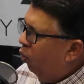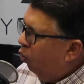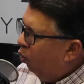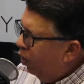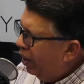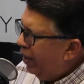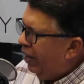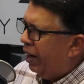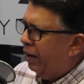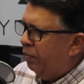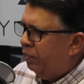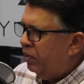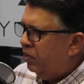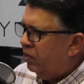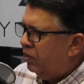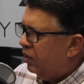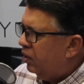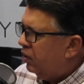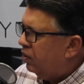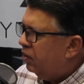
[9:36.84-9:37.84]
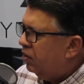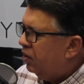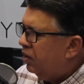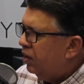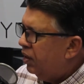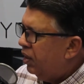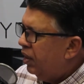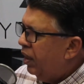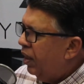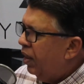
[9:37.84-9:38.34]
what happens is
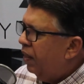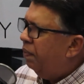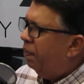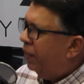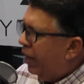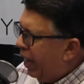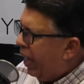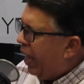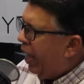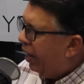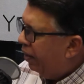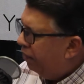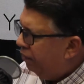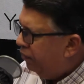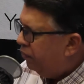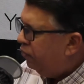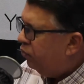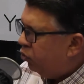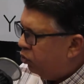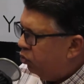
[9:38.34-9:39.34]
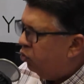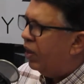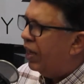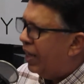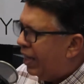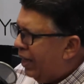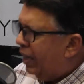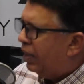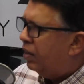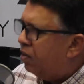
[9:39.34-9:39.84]
they have to
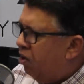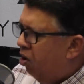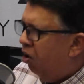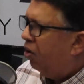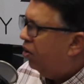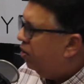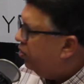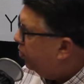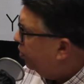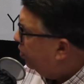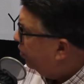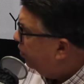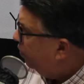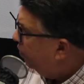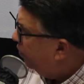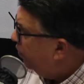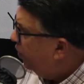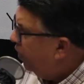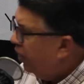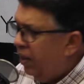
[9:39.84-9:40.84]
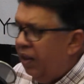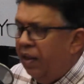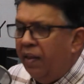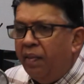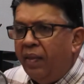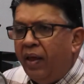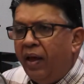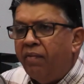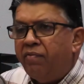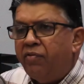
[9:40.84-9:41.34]
cut costs.
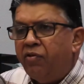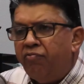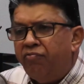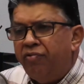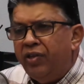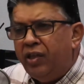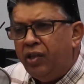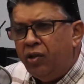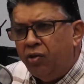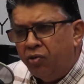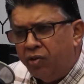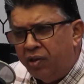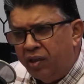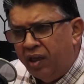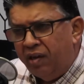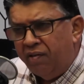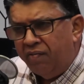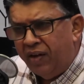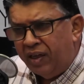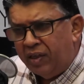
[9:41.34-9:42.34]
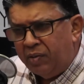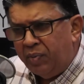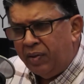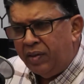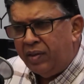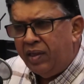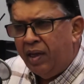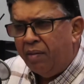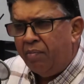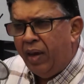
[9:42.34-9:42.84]
They have to reduce the
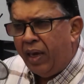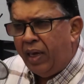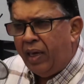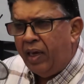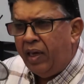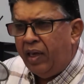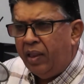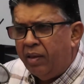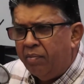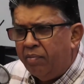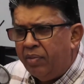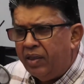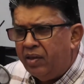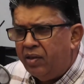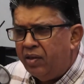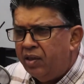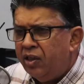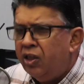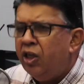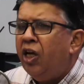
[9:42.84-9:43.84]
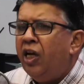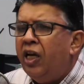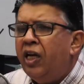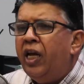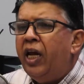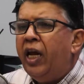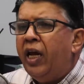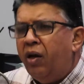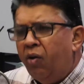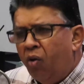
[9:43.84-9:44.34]
investments they're making in the business
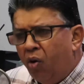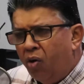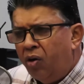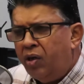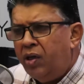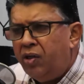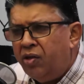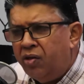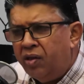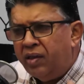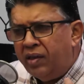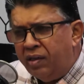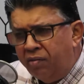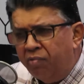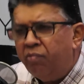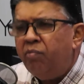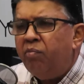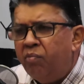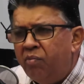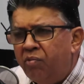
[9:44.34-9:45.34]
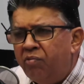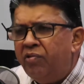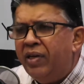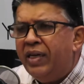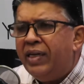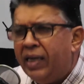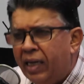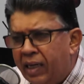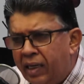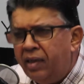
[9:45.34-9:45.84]
in order to
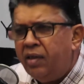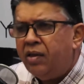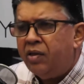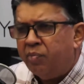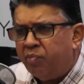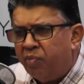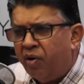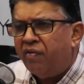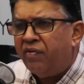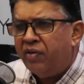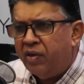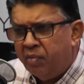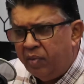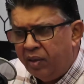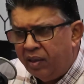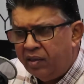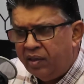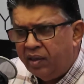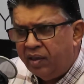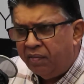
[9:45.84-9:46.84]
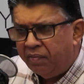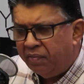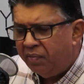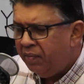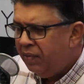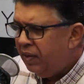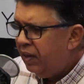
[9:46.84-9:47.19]
return to profitability.